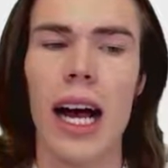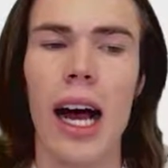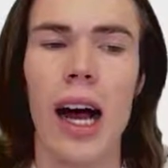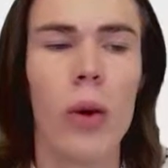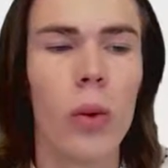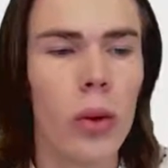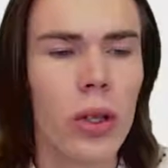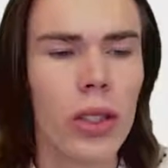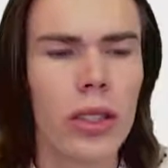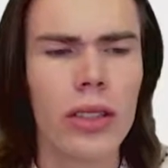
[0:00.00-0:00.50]
I
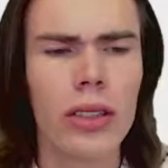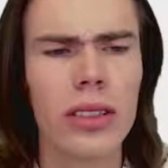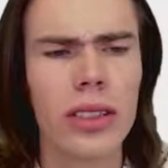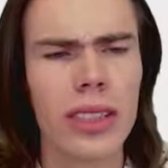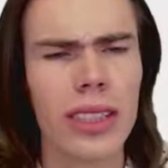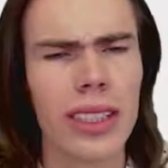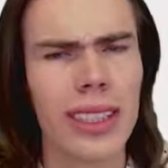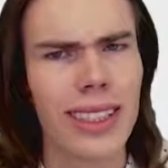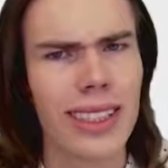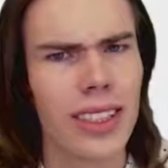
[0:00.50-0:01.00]
would use
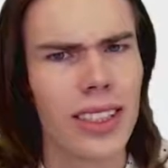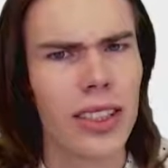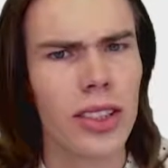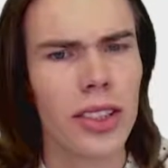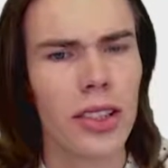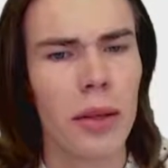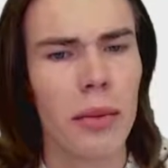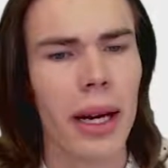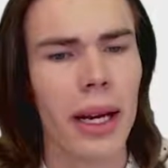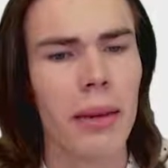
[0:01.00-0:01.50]
an
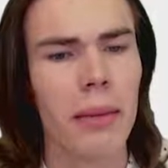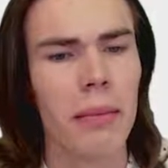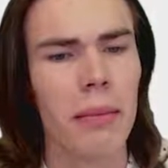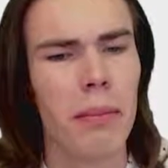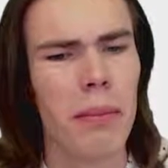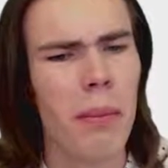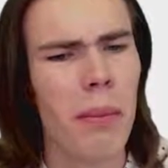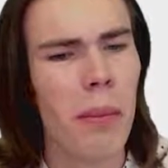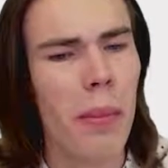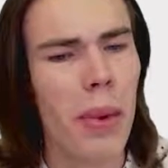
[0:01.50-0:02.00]
existing domain,